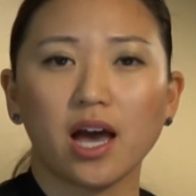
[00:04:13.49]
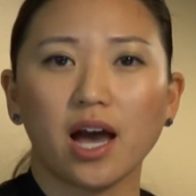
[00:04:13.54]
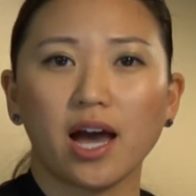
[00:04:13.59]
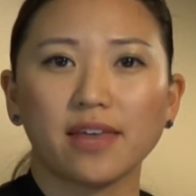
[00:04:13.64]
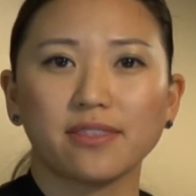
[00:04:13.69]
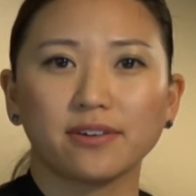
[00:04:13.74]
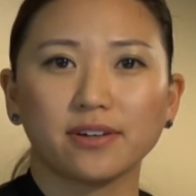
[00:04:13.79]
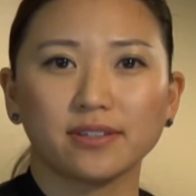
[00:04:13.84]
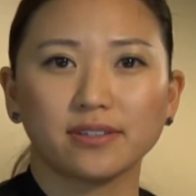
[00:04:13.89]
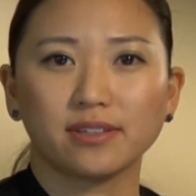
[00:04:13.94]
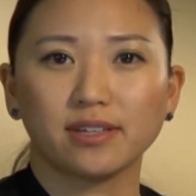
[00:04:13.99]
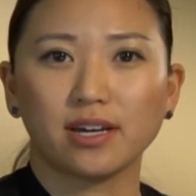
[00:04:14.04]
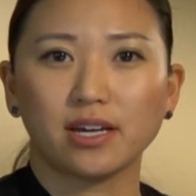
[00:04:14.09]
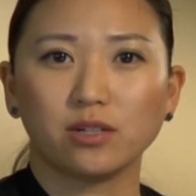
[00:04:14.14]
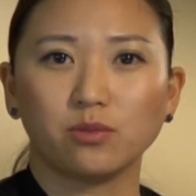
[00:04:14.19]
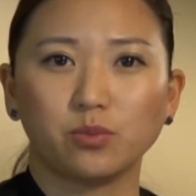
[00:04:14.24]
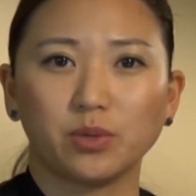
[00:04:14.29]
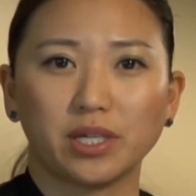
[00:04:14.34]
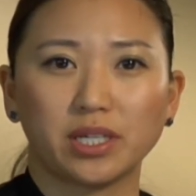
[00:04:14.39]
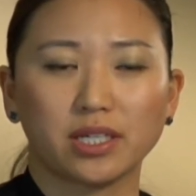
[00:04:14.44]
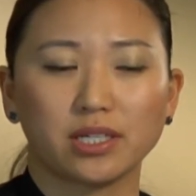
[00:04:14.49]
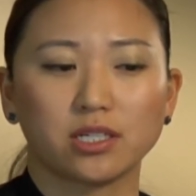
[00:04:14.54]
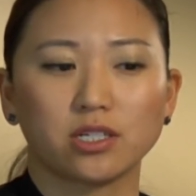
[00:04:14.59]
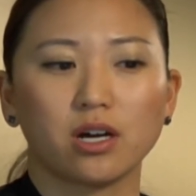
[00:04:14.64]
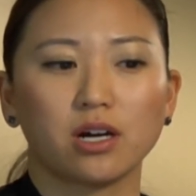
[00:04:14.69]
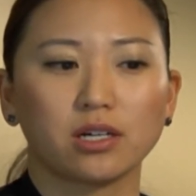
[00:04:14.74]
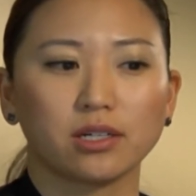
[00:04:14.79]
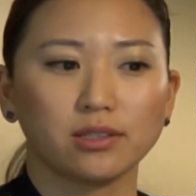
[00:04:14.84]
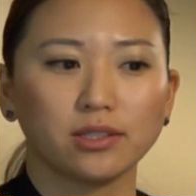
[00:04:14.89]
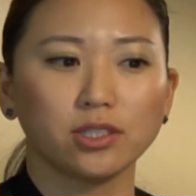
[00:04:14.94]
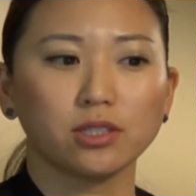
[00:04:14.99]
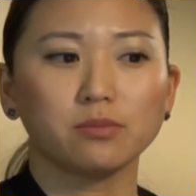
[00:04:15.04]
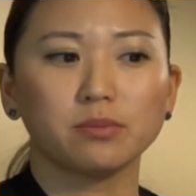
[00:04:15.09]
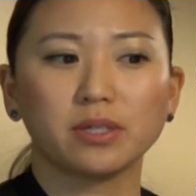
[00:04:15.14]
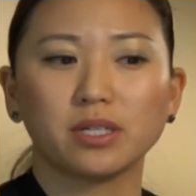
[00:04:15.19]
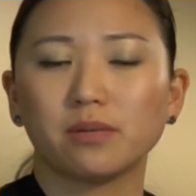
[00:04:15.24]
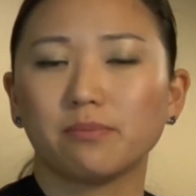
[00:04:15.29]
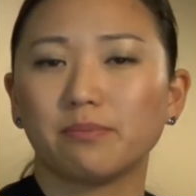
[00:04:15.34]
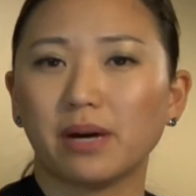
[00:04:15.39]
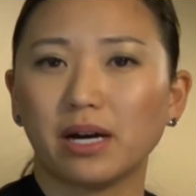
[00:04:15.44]
I thought that we could talk a little
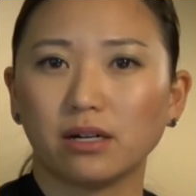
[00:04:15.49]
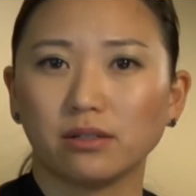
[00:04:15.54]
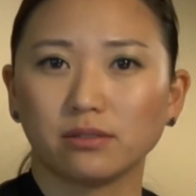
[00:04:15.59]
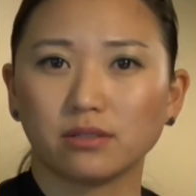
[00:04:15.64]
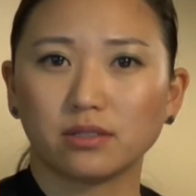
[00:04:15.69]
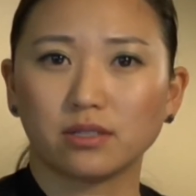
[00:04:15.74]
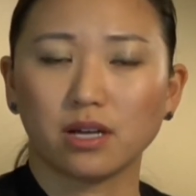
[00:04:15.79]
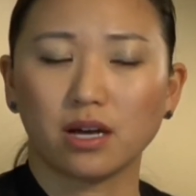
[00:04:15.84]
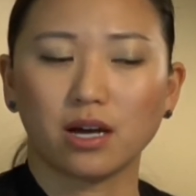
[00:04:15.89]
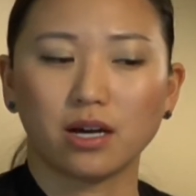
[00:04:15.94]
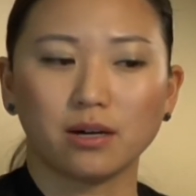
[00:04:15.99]
bit about